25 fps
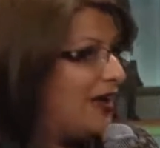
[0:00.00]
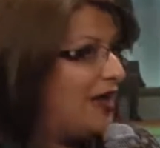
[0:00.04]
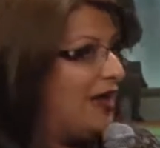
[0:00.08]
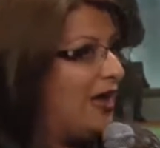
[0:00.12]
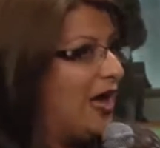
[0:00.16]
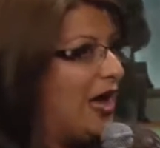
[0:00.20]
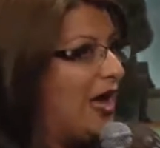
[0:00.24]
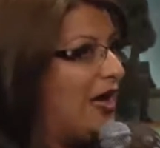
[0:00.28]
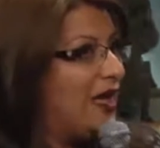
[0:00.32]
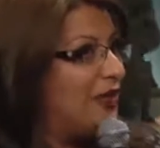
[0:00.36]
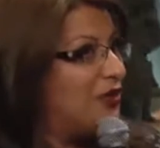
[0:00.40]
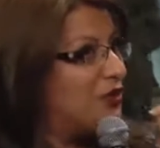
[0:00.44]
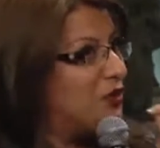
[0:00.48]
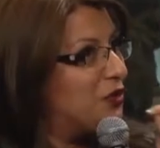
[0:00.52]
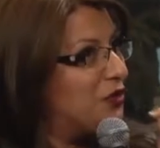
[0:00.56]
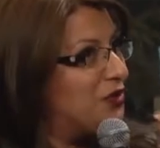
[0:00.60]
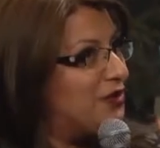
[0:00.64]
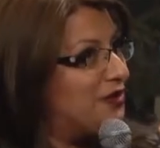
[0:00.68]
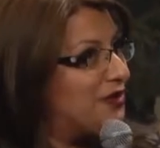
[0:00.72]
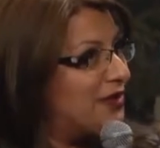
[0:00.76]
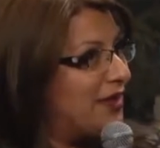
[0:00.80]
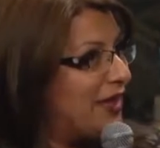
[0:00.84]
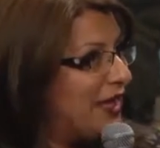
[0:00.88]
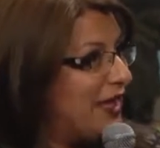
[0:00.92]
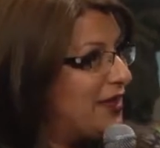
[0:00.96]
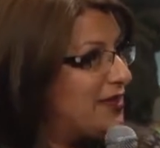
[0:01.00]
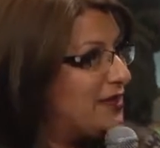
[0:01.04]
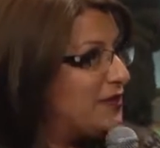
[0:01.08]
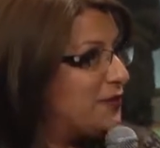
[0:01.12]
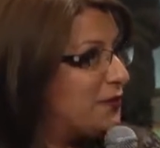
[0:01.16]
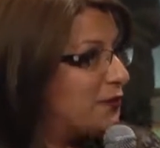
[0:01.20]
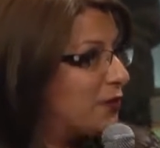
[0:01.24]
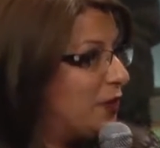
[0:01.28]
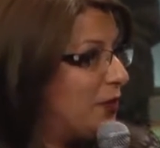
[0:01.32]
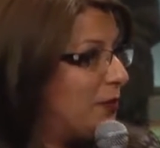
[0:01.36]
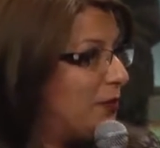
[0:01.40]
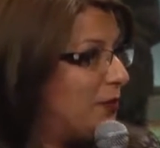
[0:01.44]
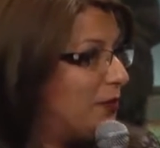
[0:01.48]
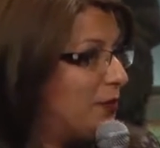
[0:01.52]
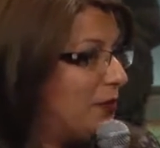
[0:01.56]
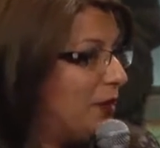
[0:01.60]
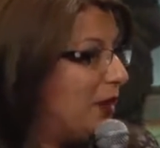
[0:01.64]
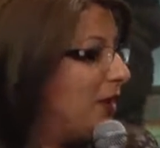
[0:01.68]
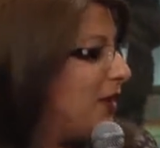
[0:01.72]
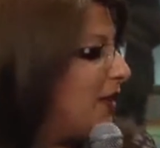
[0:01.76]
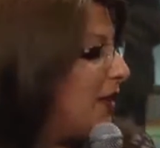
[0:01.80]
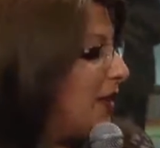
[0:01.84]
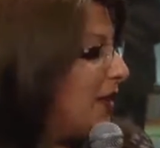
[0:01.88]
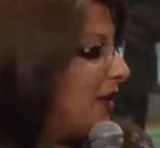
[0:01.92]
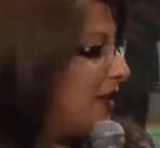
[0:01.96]
I should guess from,
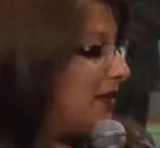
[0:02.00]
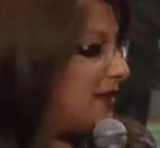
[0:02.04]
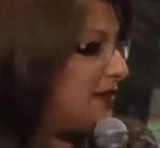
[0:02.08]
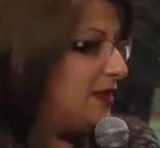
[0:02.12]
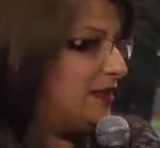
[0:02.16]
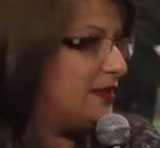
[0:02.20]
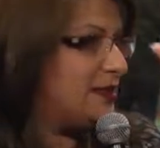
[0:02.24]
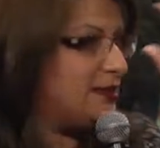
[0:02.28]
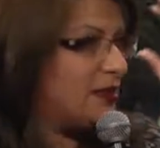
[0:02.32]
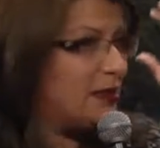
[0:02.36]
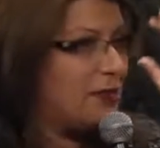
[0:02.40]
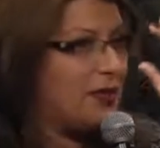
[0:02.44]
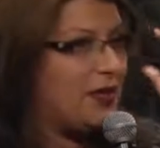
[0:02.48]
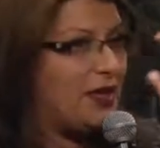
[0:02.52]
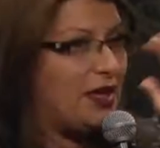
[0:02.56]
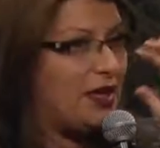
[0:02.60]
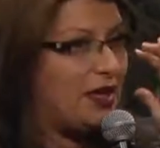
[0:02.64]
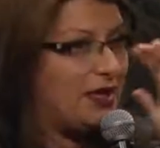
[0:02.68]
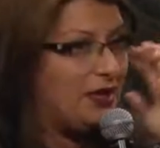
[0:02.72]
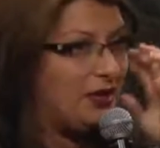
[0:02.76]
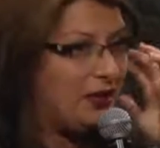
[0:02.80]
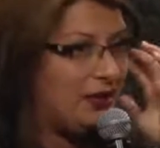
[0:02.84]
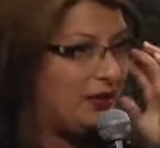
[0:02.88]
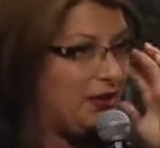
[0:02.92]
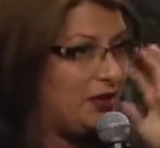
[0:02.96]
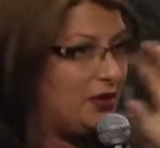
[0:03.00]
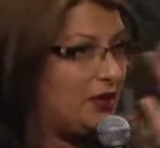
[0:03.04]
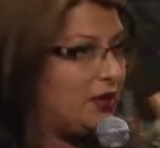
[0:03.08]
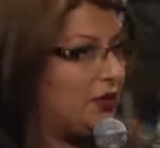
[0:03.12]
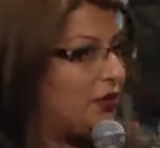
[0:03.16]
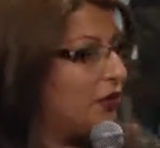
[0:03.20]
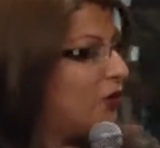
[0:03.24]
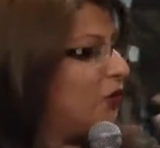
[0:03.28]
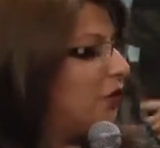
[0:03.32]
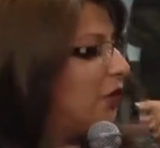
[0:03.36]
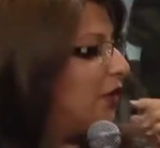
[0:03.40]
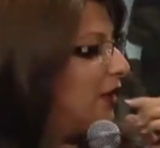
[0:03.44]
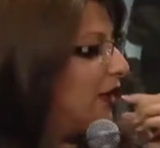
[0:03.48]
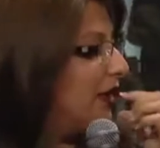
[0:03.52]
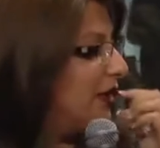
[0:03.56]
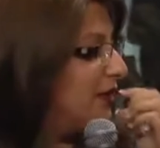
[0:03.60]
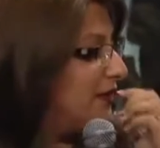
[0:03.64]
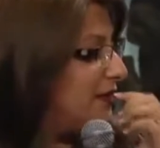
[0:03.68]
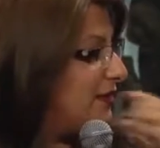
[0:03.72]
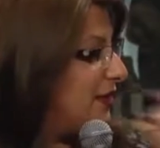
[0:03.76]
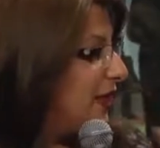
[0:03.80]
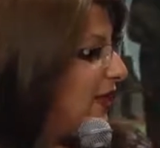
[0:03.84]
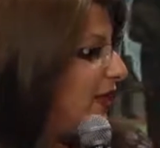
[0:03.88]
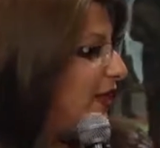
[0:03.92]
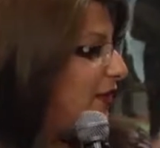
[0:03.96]
is it something in ear or in
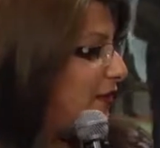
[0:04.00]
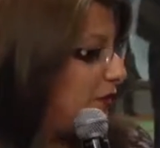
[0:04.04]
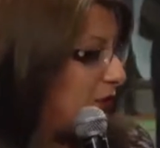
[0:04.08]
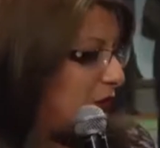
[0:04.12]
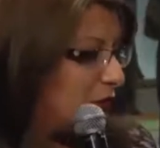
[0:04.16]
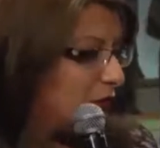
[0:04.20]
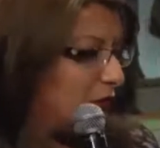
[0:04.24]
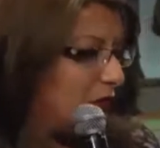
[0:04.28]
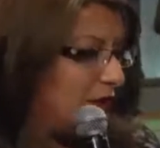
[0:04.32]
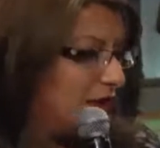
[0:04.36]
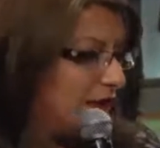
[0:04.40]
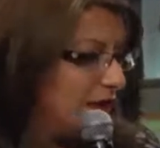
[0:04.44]
teeth or in